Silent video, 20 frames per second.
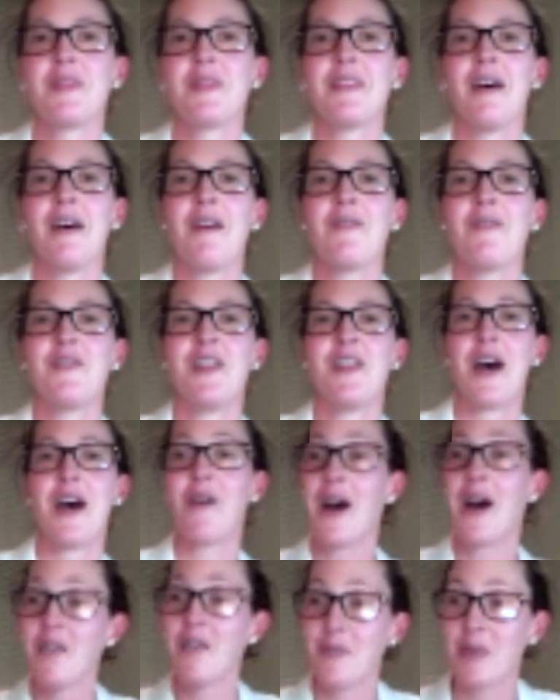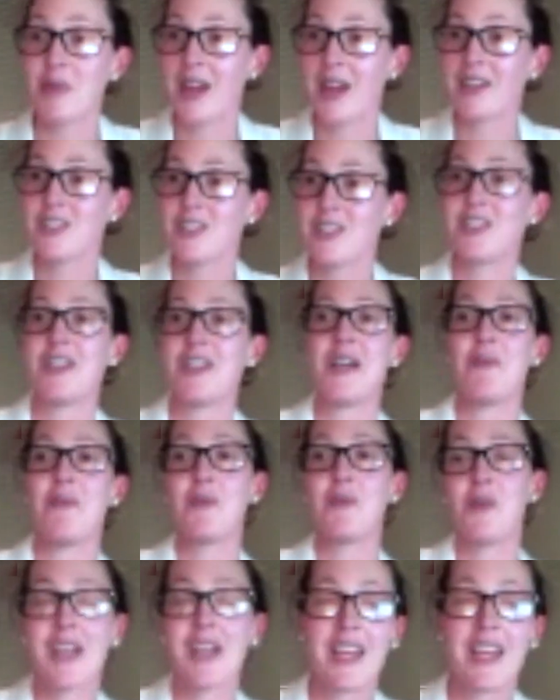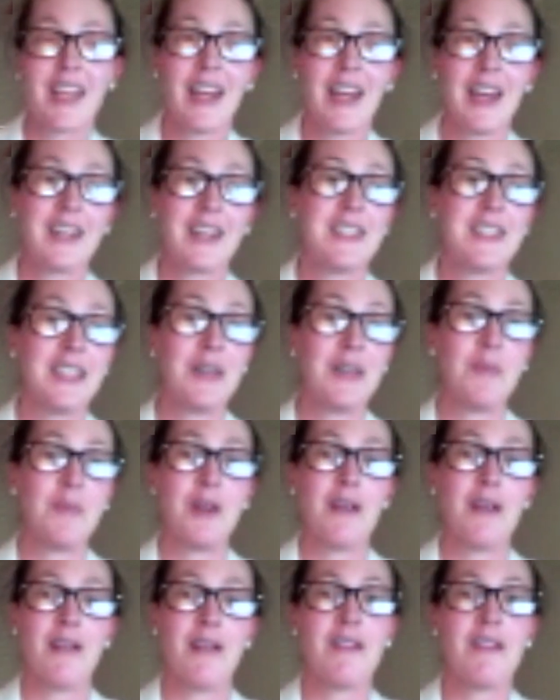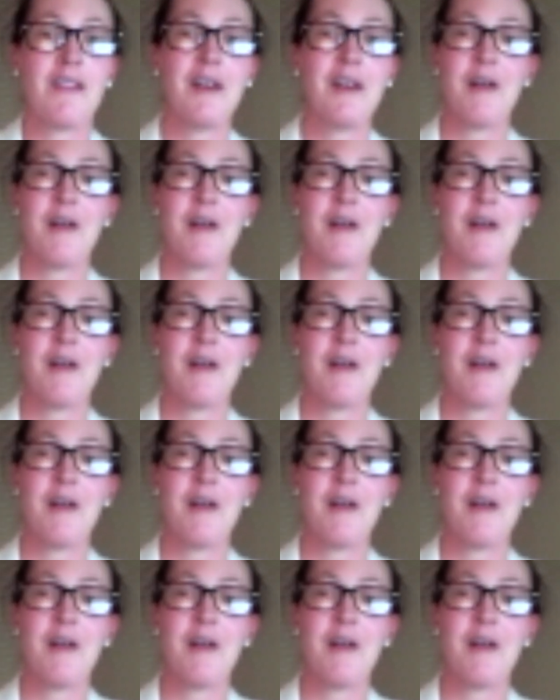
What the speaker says: I now have a PhD. I'm working in academia.